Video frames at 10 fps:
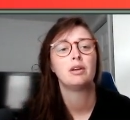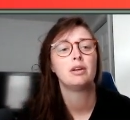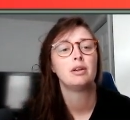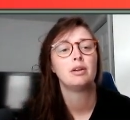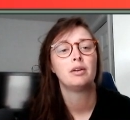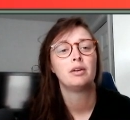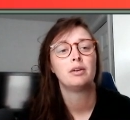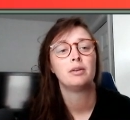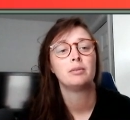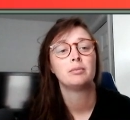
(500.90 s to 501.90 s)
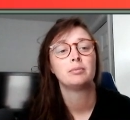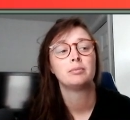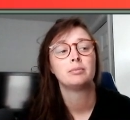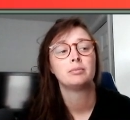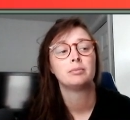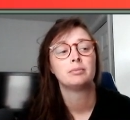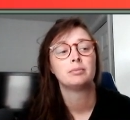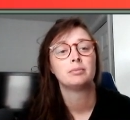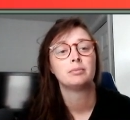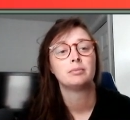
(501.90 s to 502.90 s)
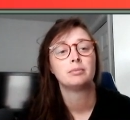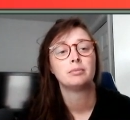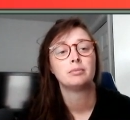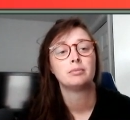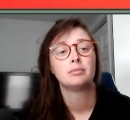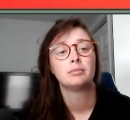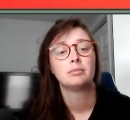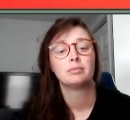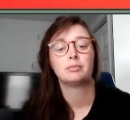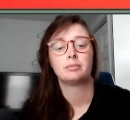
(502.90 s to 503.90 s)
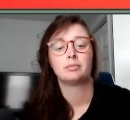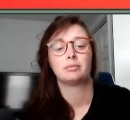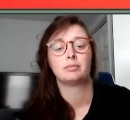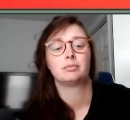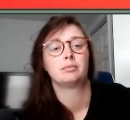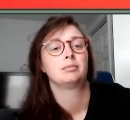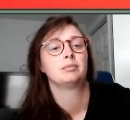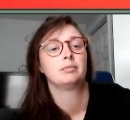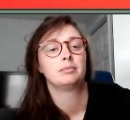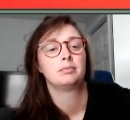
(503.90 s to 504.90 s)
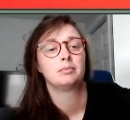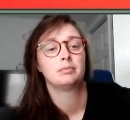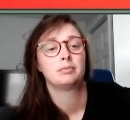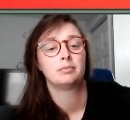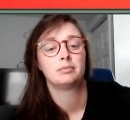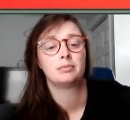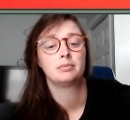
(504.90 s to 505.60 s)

No one is speaking in this clip.